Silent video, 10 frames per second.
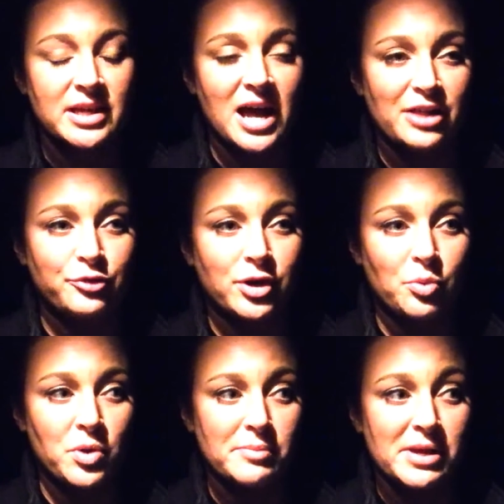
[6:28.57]
olive oil
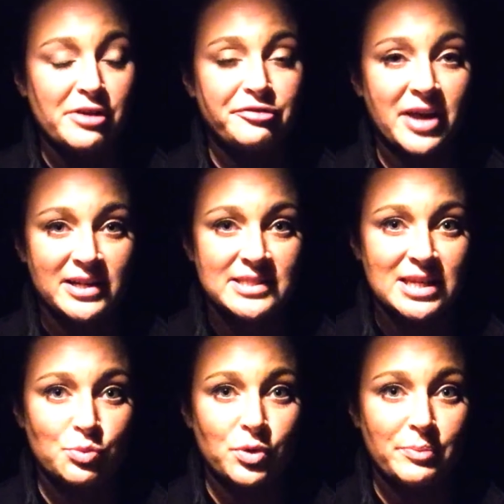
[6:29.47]
in 1 meal,
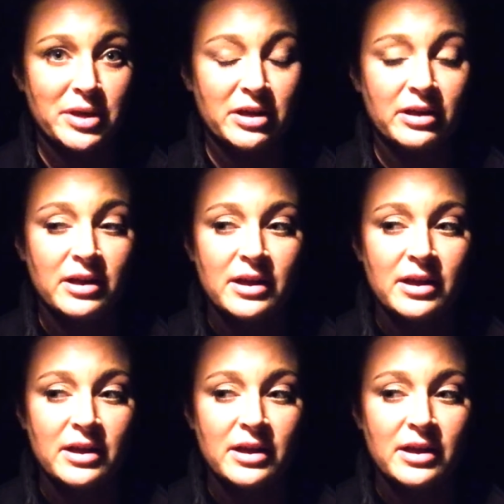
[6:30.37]
flaxseed in 1 meal.